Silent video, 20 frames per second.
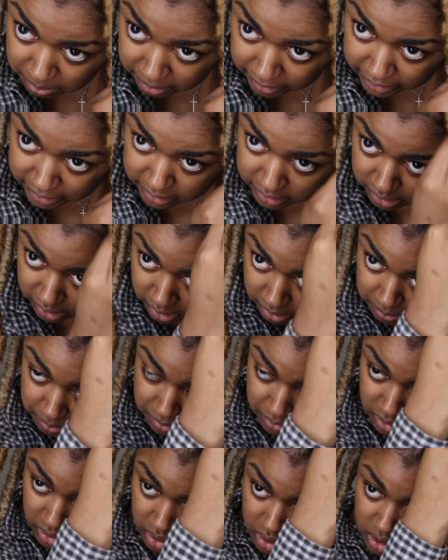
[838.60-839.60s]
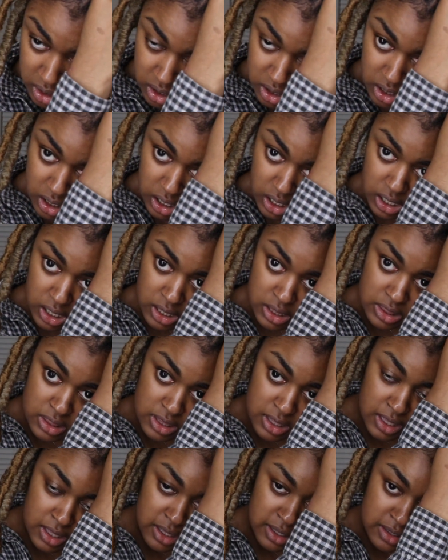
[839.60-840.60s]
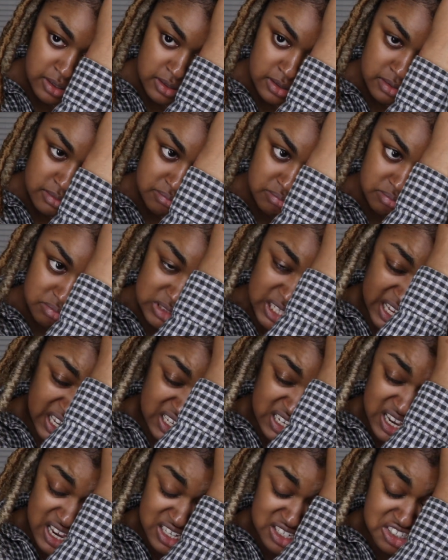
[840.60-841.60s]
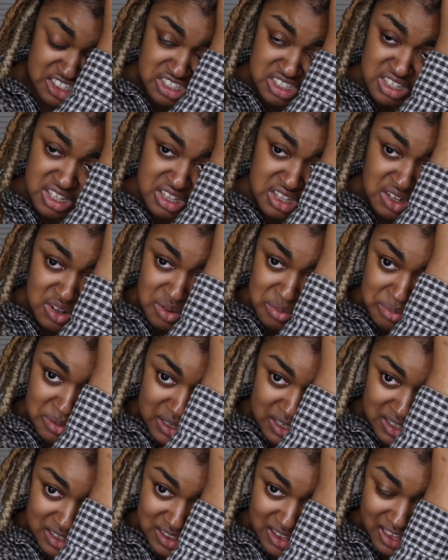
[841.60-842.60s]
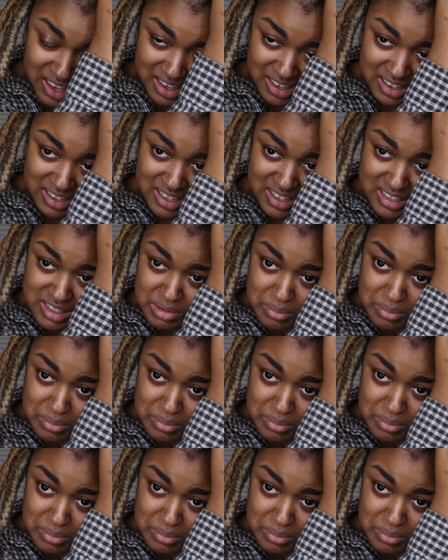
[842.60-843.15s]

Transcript: braided up, and then and just a little bit, it's